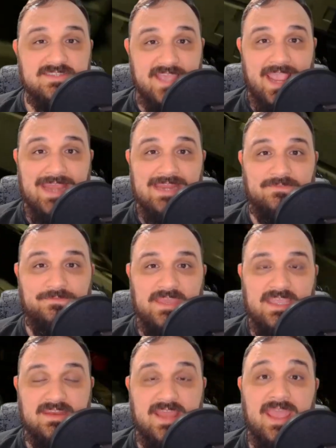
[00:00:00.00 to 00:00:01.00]
to 80
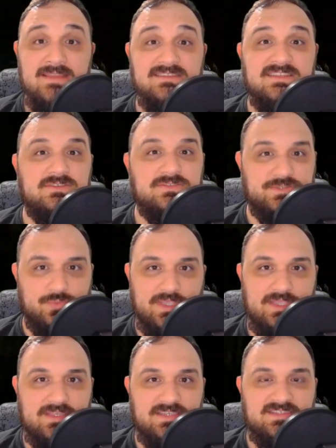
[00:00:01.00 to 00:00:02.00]
feet and deals
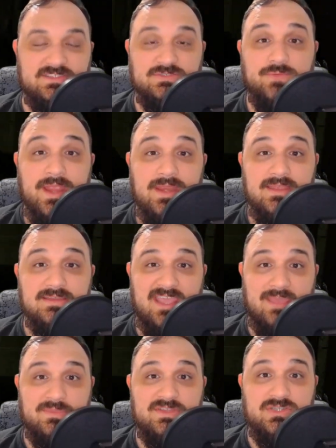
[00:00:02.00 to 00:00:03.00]
3d6 radiant
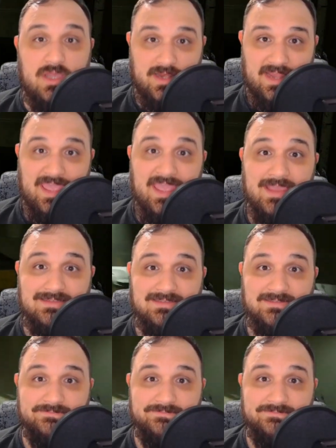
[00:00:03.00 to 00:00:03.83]
damage on a hit.